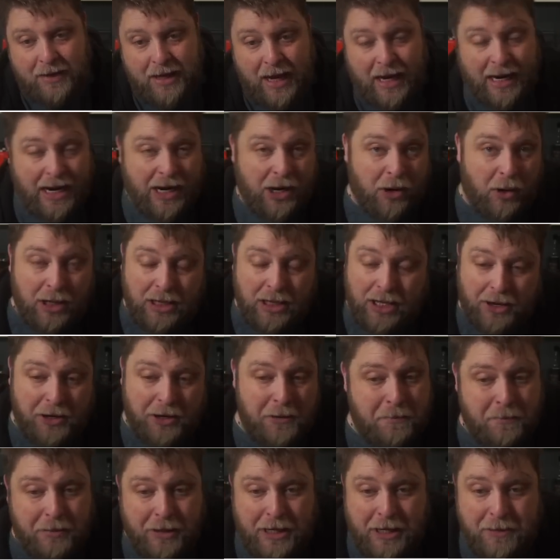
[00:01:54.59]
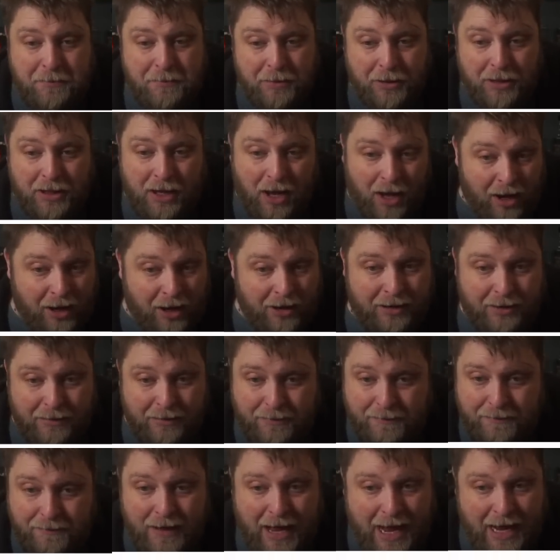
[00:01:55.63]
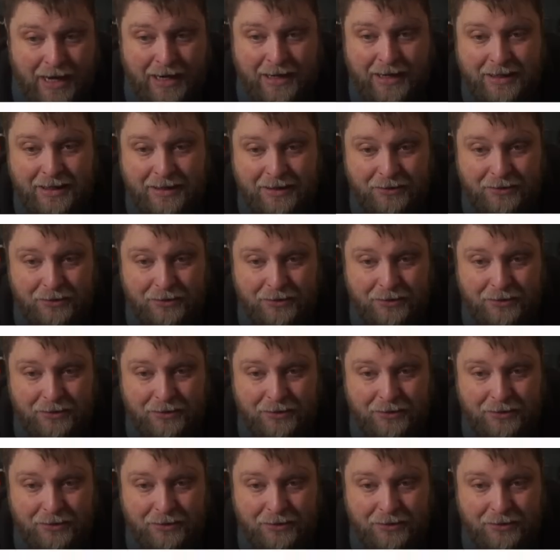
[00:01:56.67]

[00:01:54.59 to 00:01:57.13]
and I know a lot of people aren't a fan,